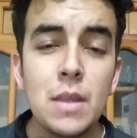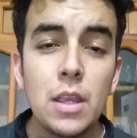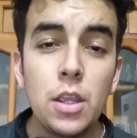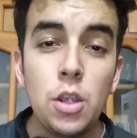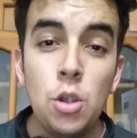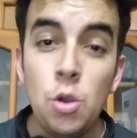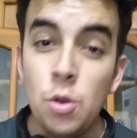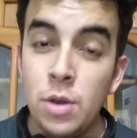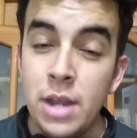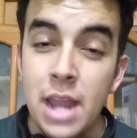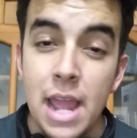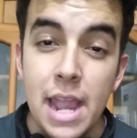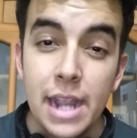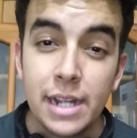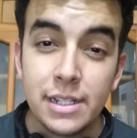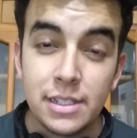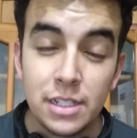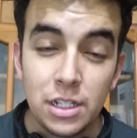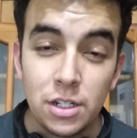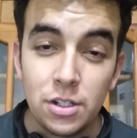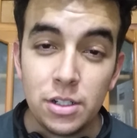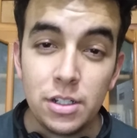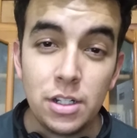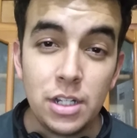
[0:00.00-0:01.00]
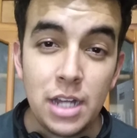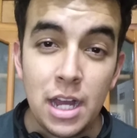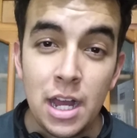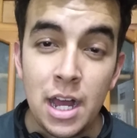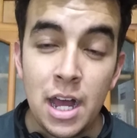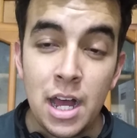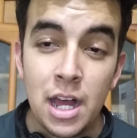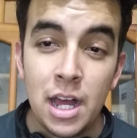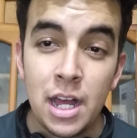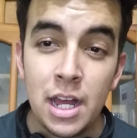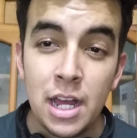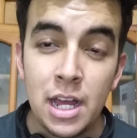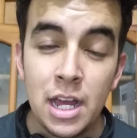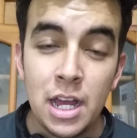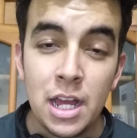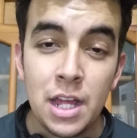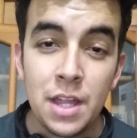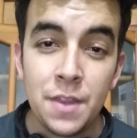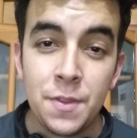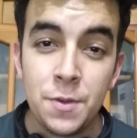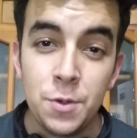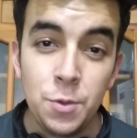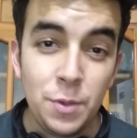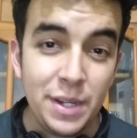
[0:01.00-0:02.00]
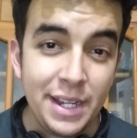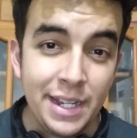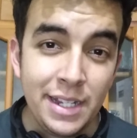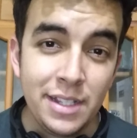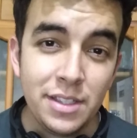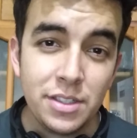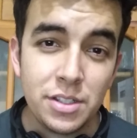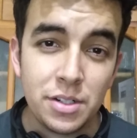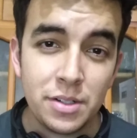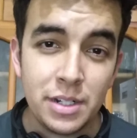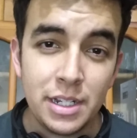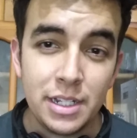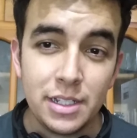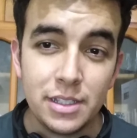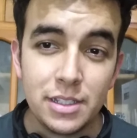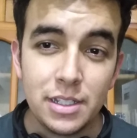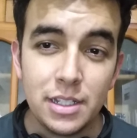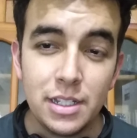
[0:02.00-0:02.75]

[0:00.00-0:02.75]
connect uh, through internet,